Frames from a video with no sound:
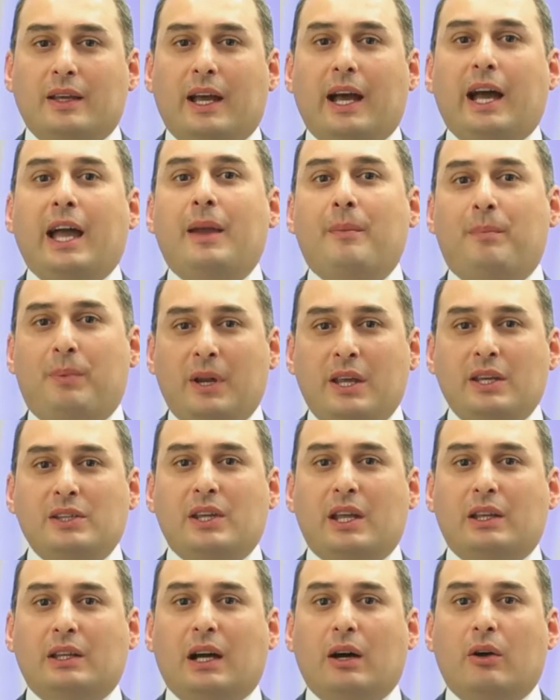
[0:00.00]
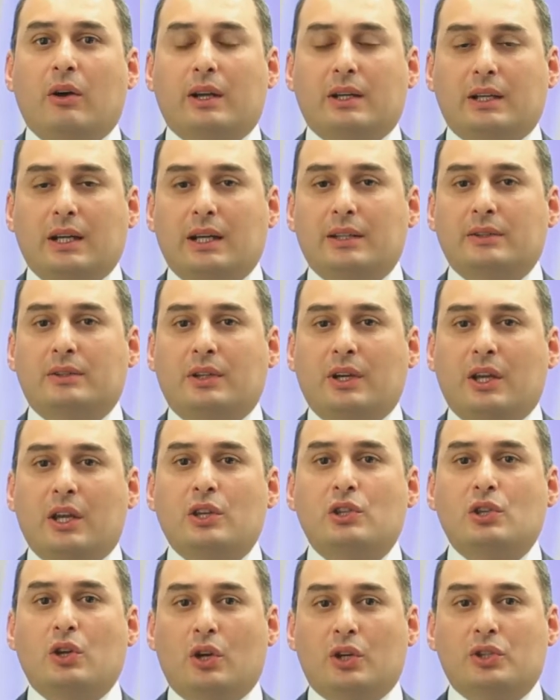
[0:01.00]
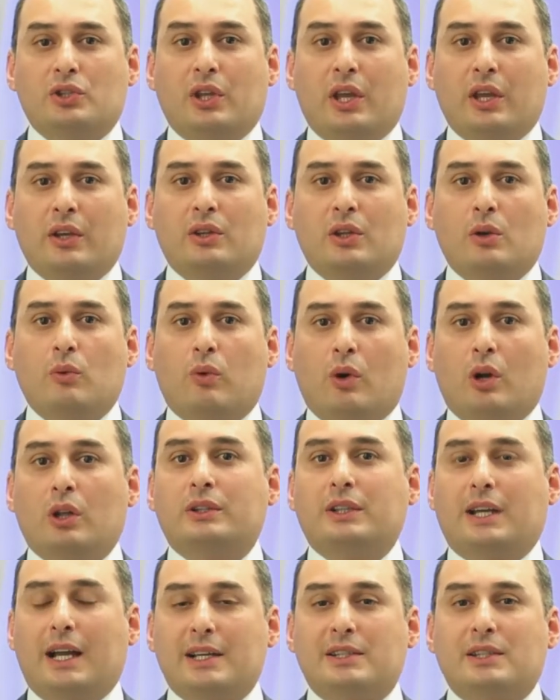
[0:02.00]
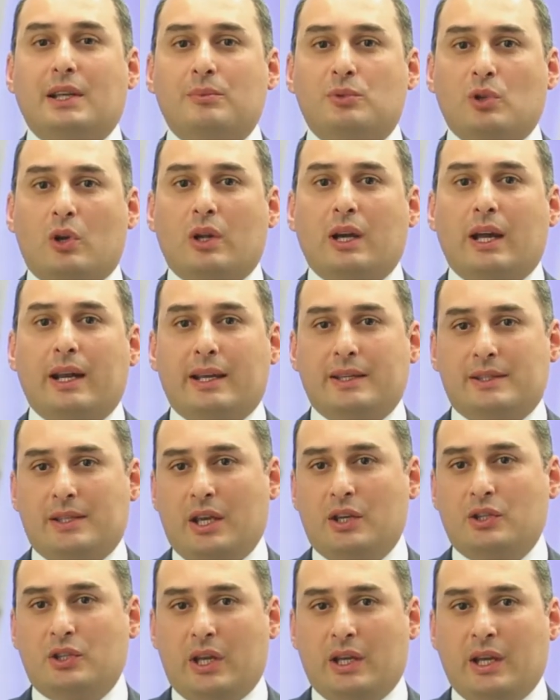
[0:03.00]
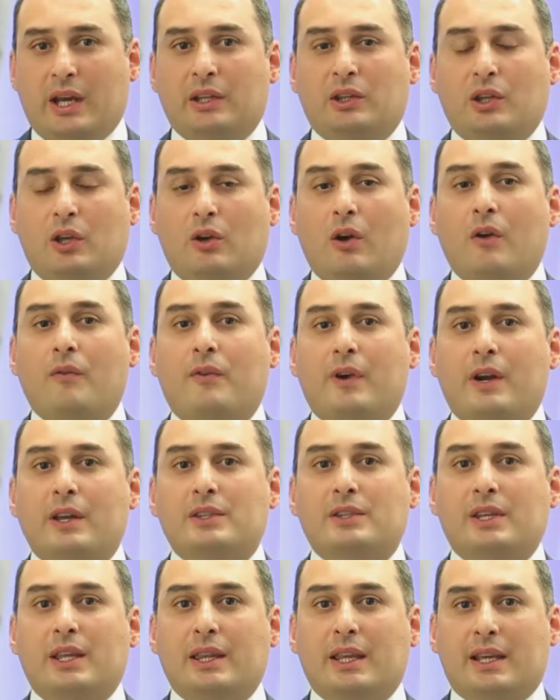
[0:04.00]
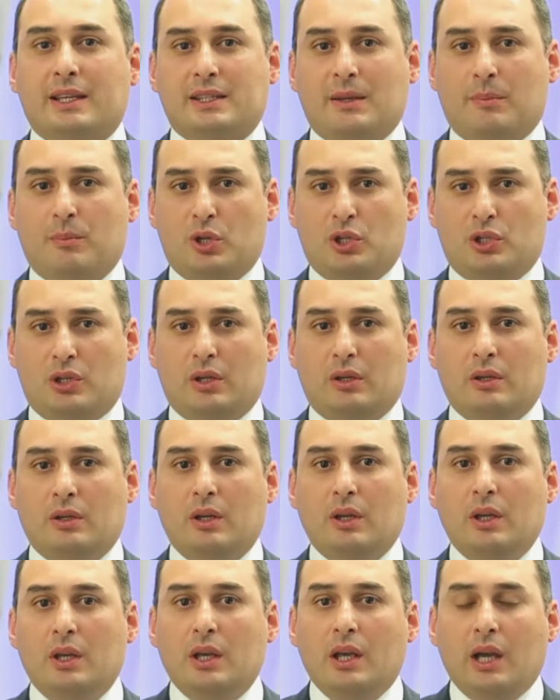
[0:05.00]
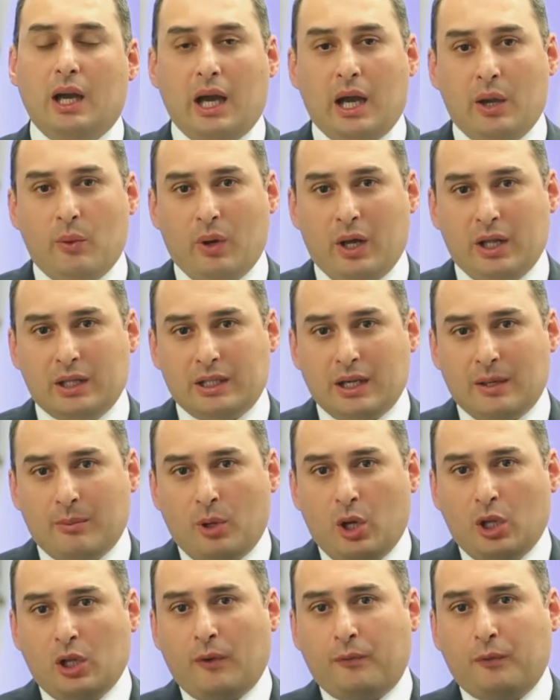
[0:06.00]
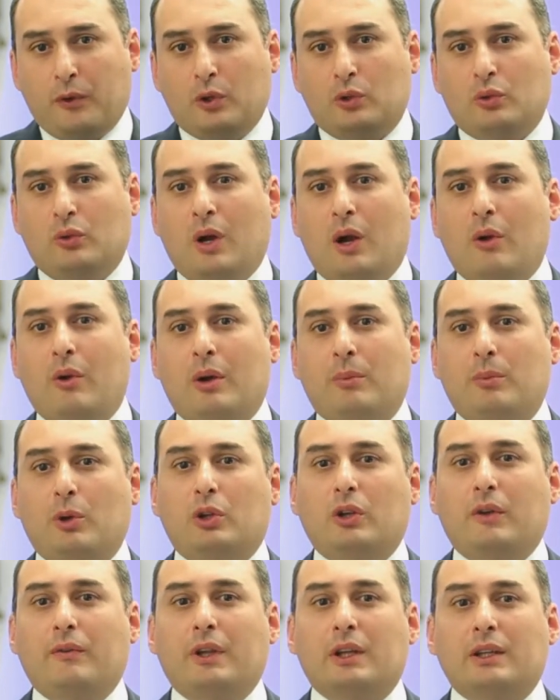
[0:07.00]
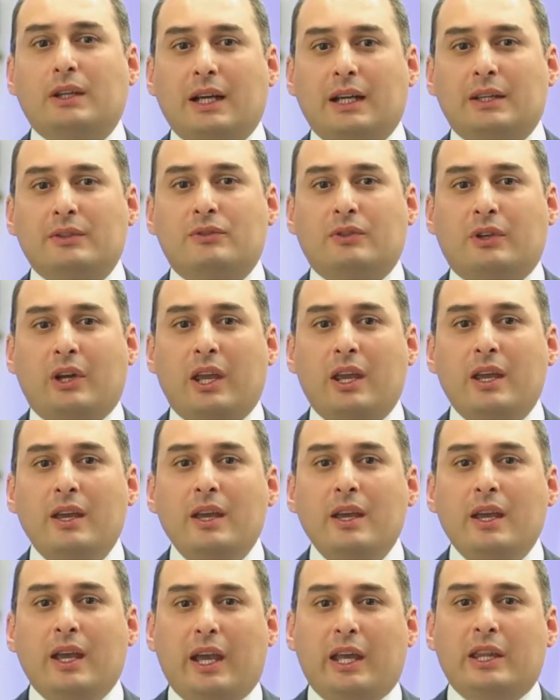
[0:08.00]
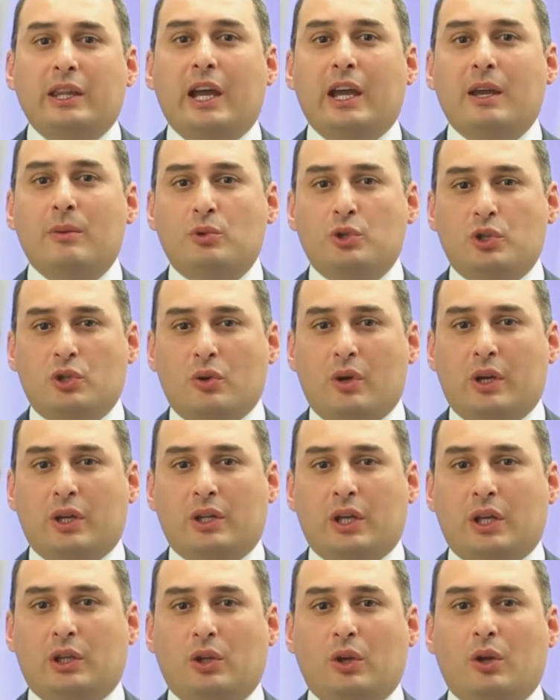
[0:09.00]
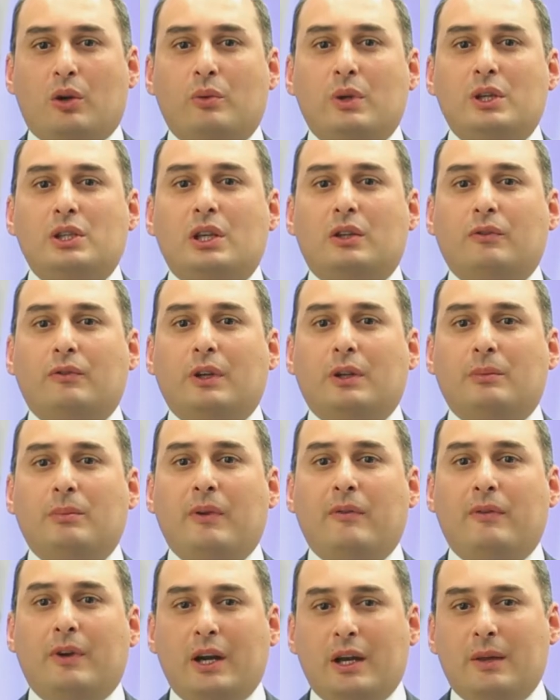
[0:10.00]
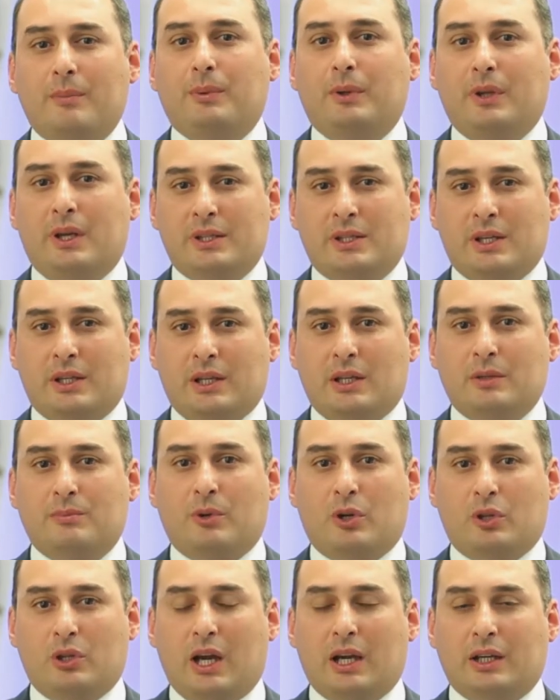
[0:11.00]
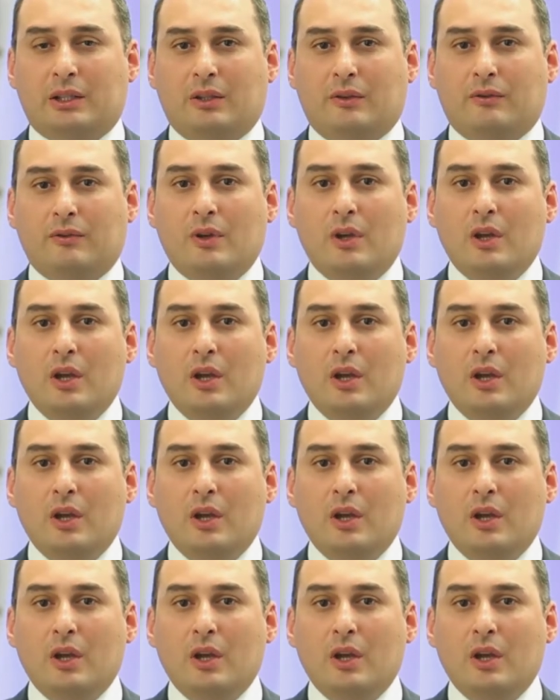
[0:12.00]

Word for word: I am pleased that our country is hosting the World Customs Organization IT Conference and Exhibition. I welcome all of you to our beautiful country and I am sure that your visit will be very pleasant and productive,